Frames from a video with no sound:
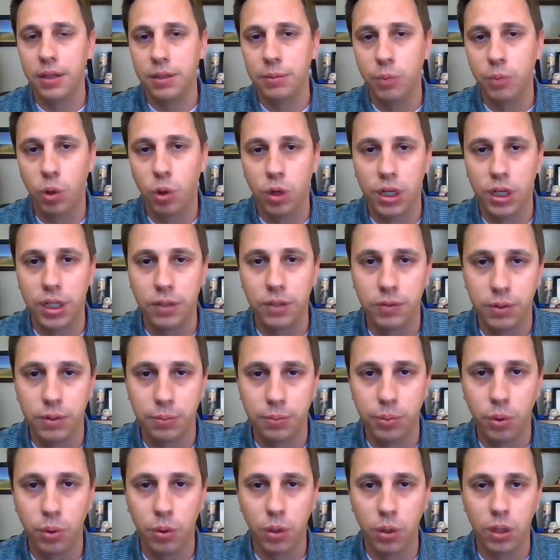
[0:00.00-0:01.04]
the morning
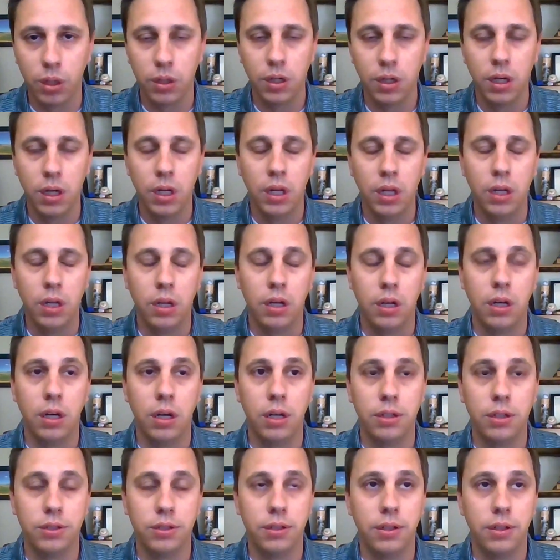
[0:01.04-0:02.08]
report.
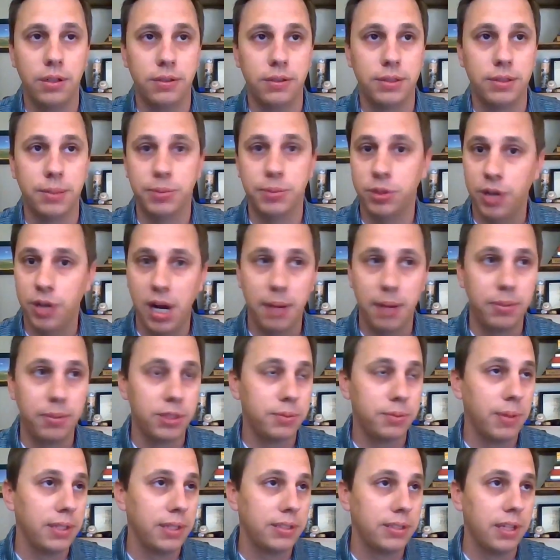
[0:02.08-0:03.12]
Our
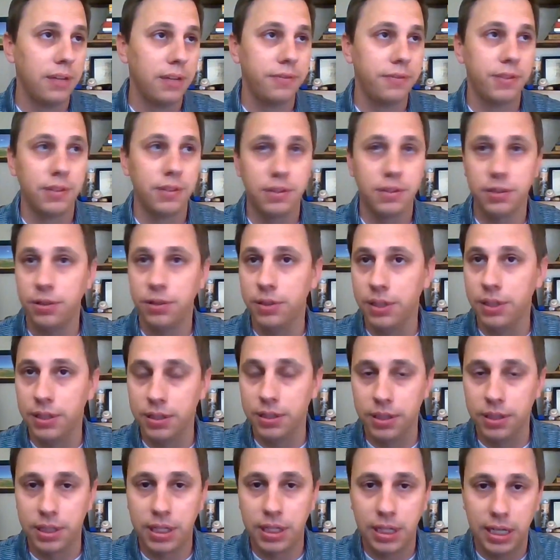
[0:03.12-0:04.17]
subscribers, myself including,
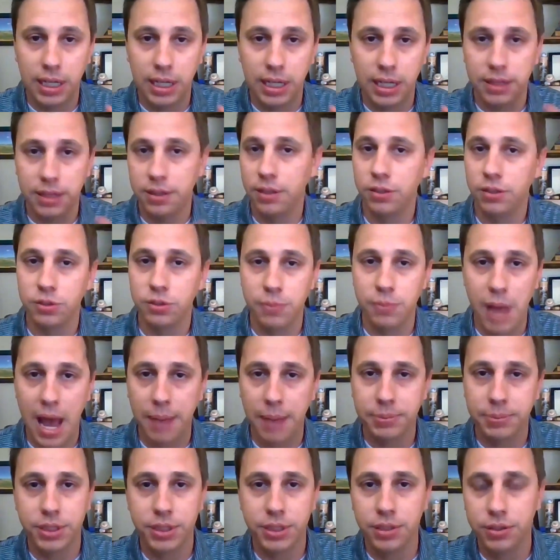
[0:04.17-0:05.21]
looking at those
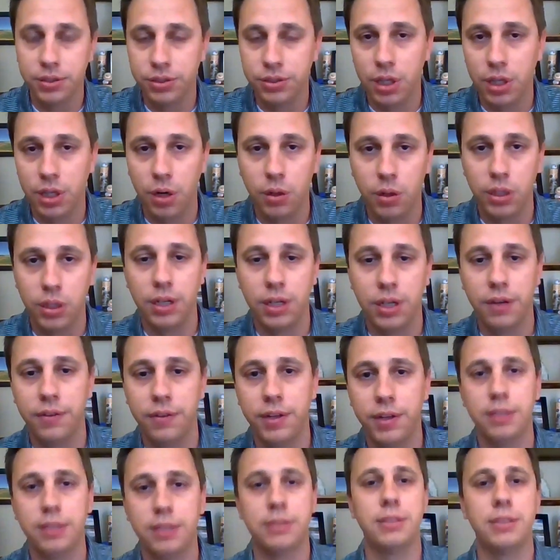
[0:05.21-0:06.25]
maps he's showing of
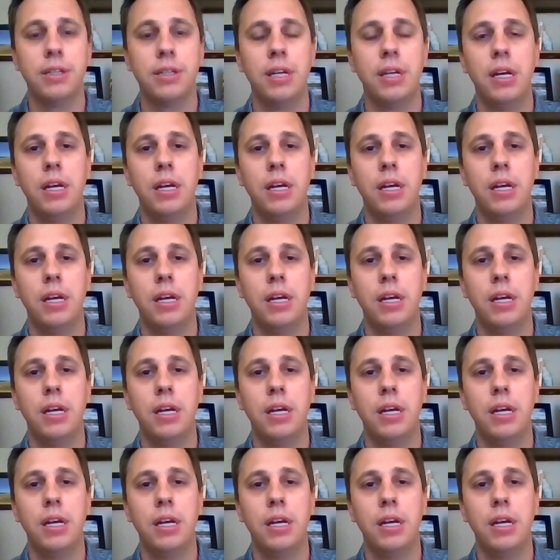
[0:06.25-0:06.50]
us